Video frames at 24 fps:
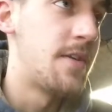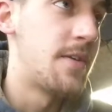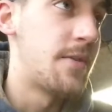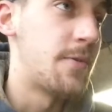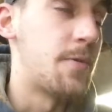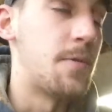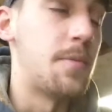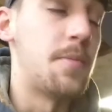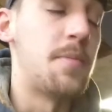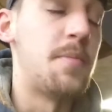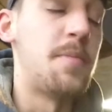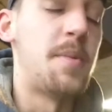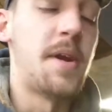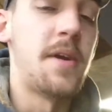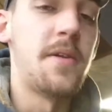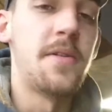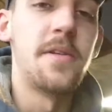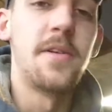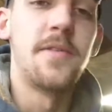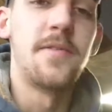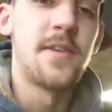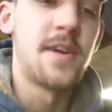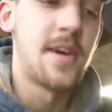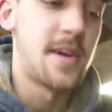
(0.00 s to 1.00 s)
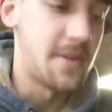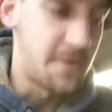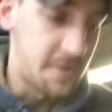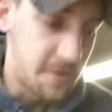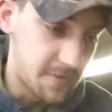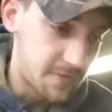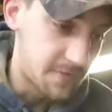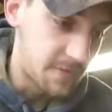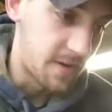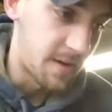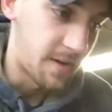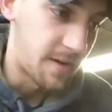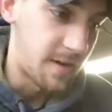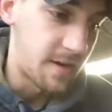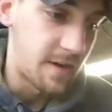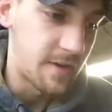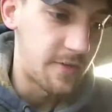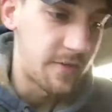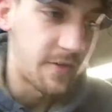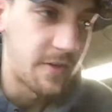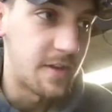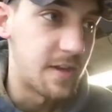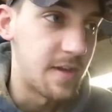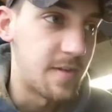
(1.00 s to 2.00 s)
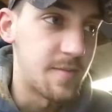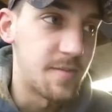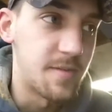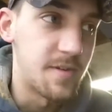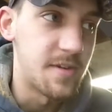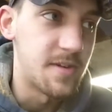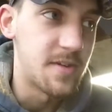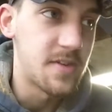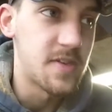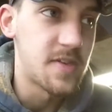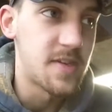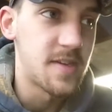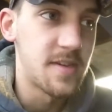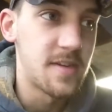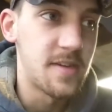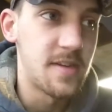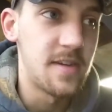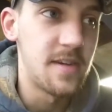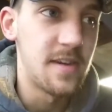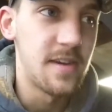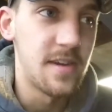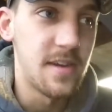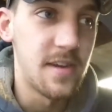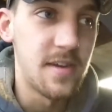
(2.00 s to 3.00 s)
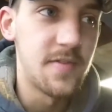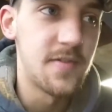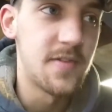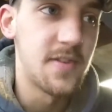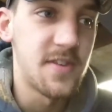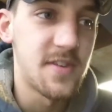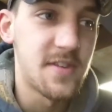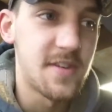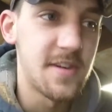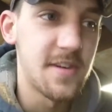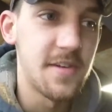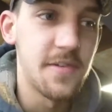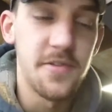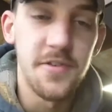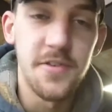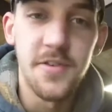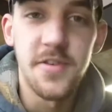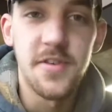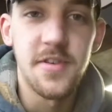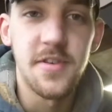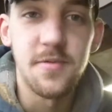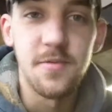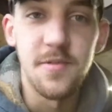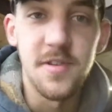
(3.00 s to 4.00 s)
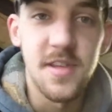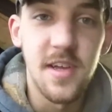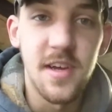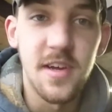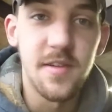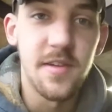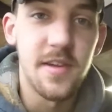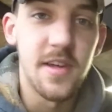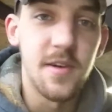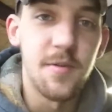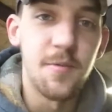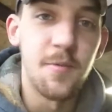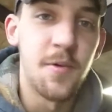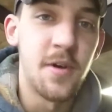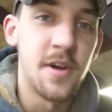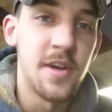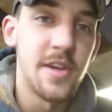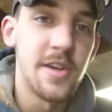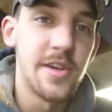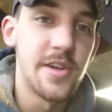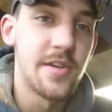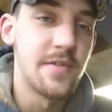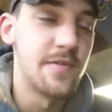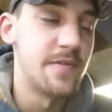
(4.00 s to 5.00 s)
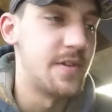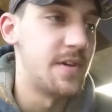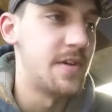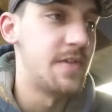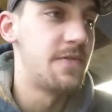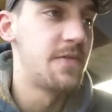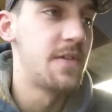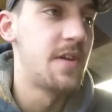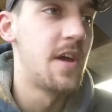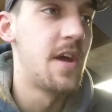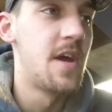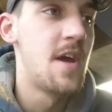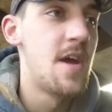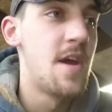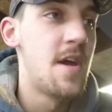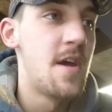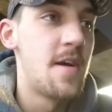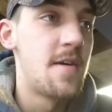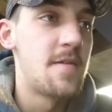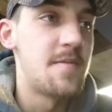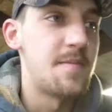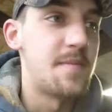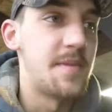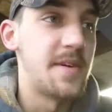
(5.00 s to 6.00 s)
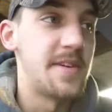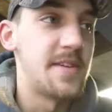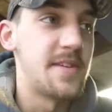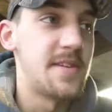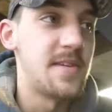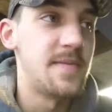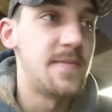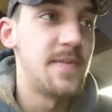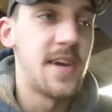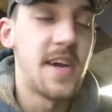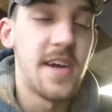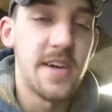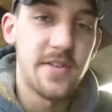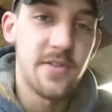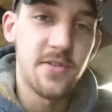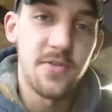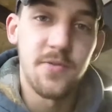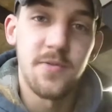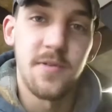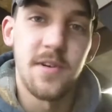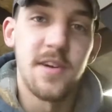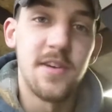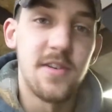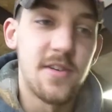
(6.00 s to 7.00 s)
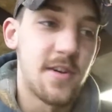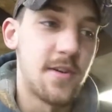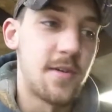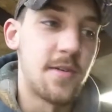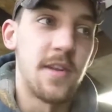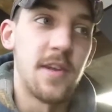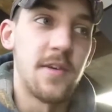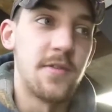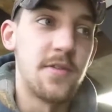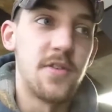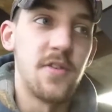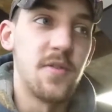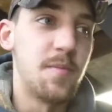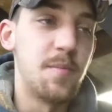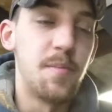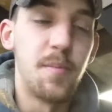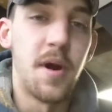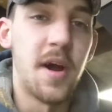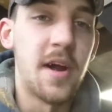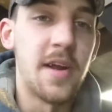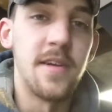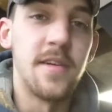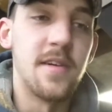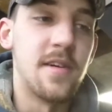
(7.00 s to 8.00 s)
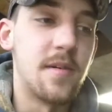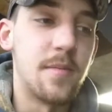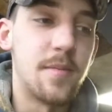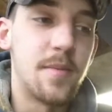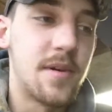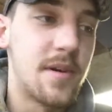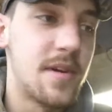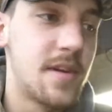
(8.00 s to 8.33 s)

so it barely even had a lift on it after that. But even still, just with that like 1 inch of lift, my CV axles, when I turned, they would just bind up.